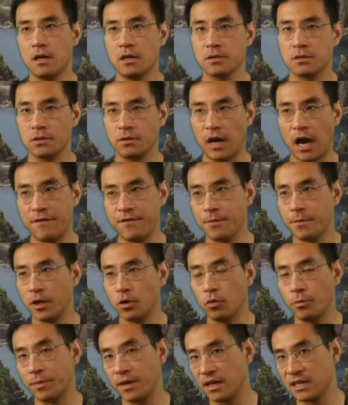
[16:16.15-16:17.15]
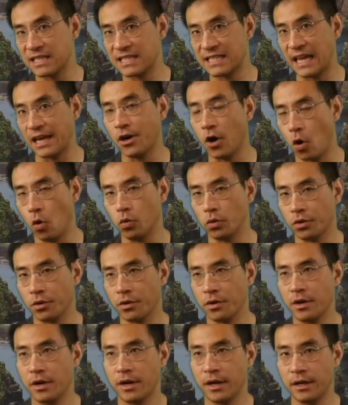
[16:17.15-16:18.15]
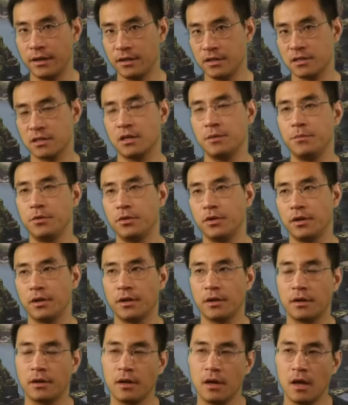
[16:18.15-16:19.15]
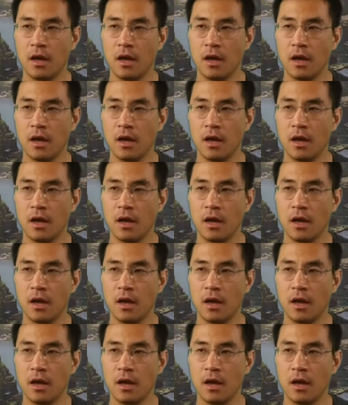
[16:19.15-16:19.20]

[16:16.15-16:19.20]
So everybody will be a stakeholder in this community.